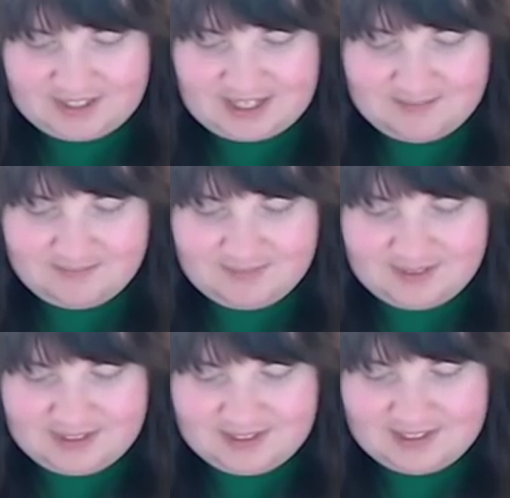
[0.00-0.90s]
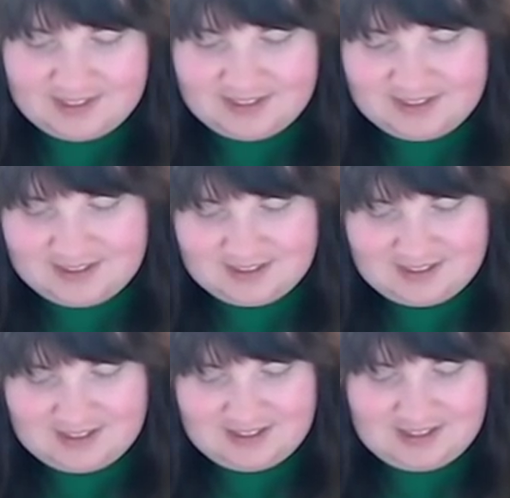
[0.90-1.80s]

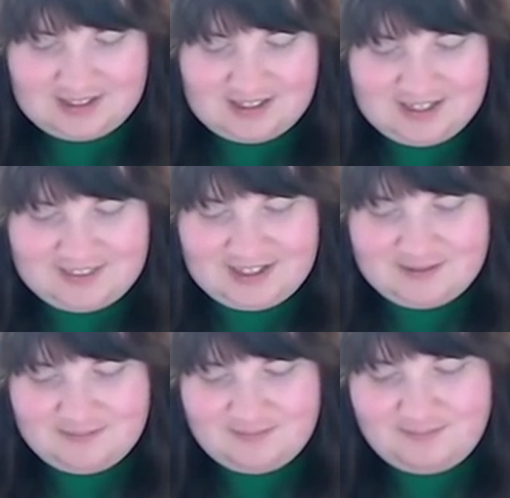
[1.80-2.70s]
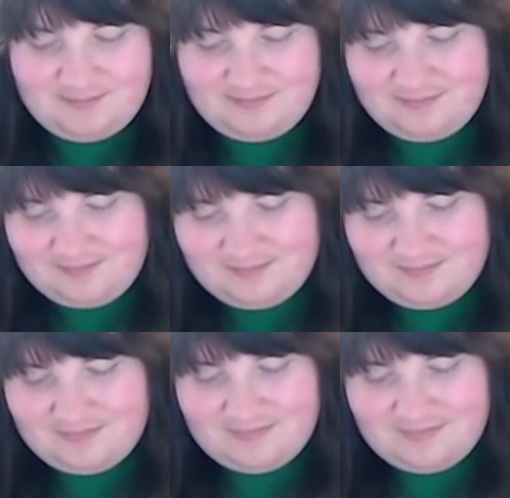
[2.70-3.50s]
The person shown says nothing.